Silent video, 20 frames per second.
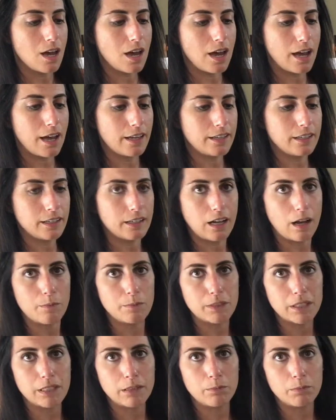and it
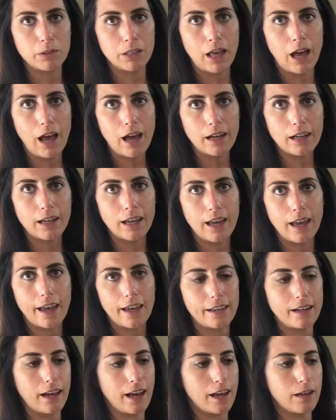comes in a block,
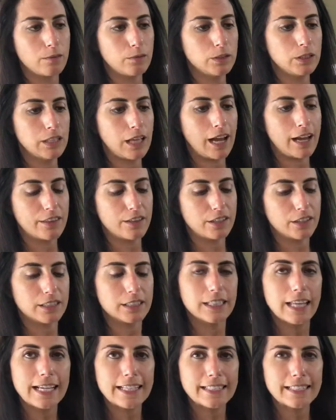and I will either
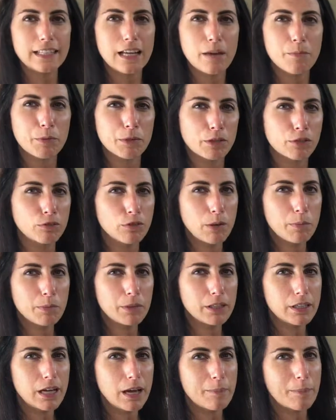slice it up or
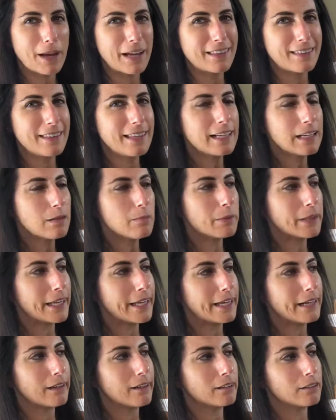crumble it up. I think I'm
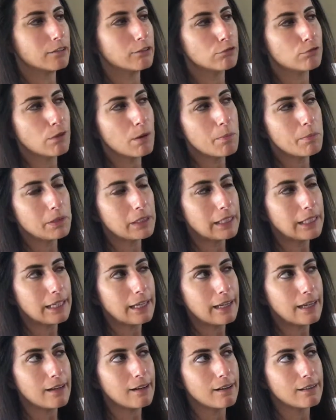planning on crumbling
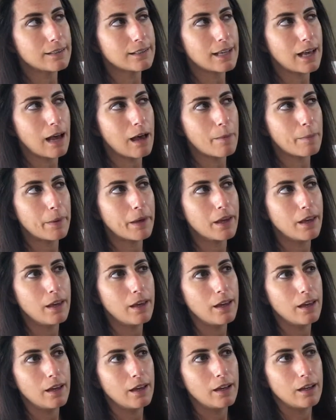it on top
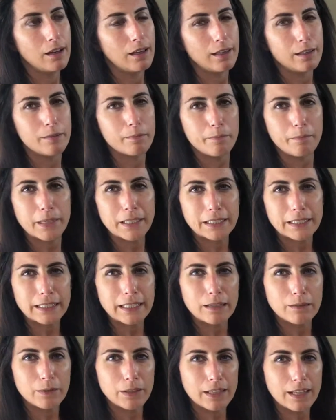and mixing
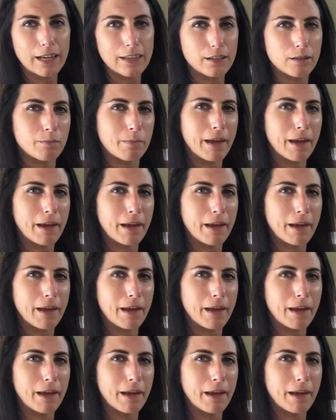it with either